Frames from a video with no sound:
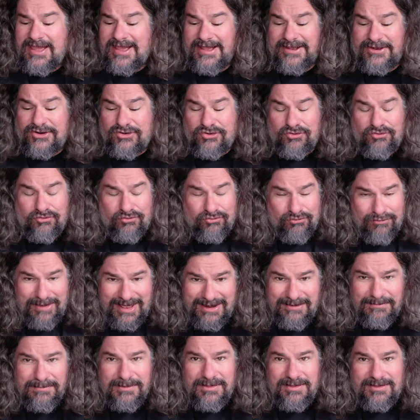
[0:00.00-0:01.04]

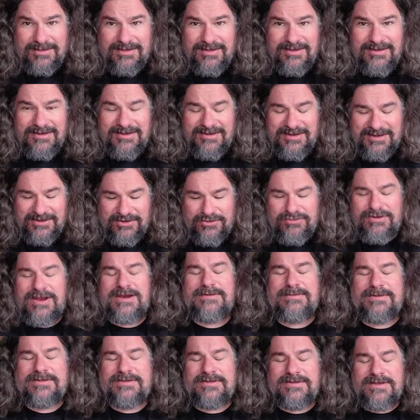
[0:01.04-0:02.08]
Incredible,
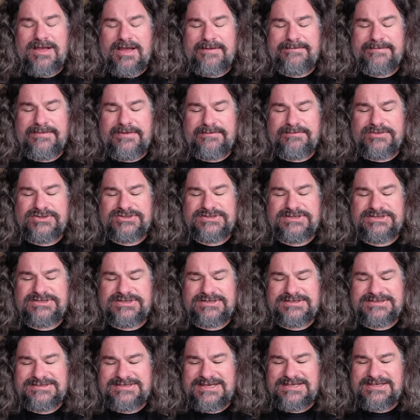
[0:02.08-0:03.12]
incredible
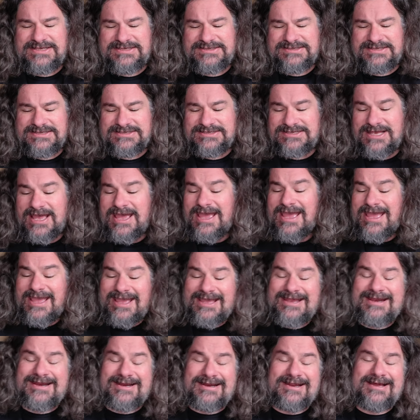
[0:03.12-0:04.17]
musician and synthesis.
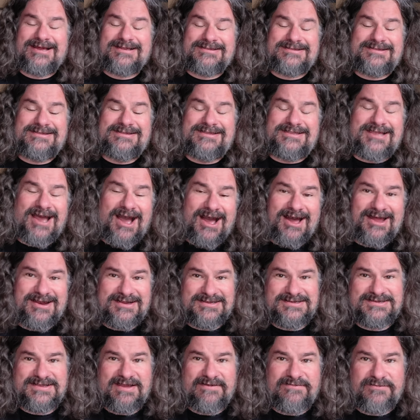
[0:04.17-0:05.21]
He did a ton
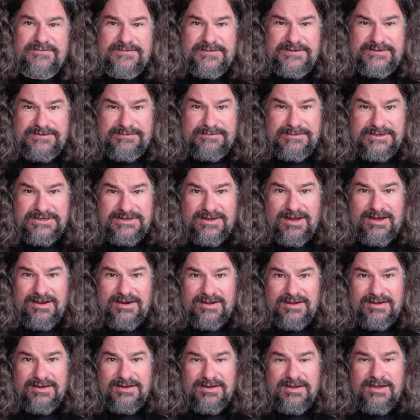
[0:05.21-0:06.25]
of stuff with
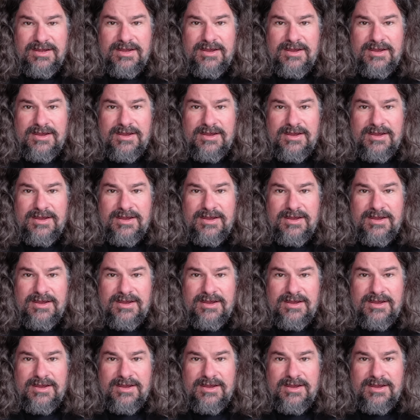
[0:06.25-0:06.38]
Madonna.